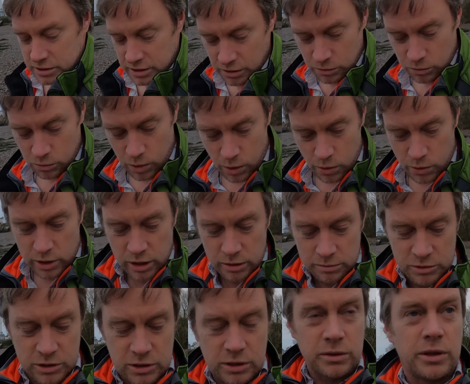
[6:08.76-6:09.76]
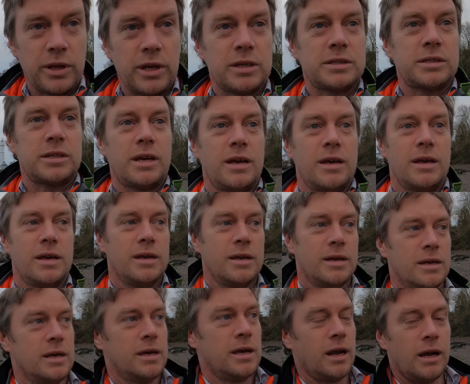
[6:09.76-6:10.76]
so welcome to this
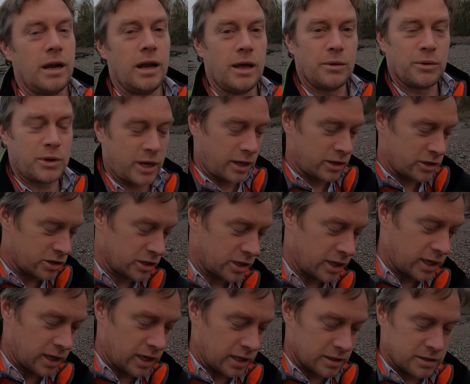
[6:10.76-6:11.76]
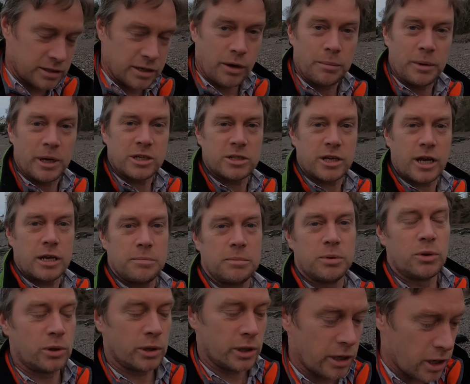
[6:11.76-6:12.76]
location here. So I'm at
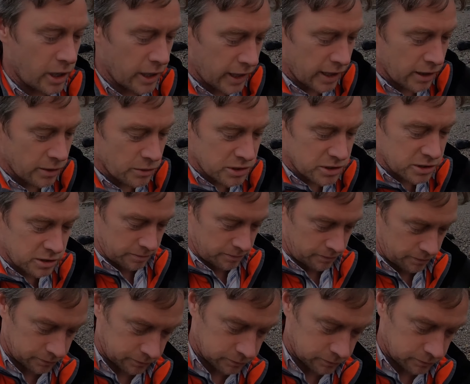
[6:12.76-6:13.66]
Tayport Lighthouse,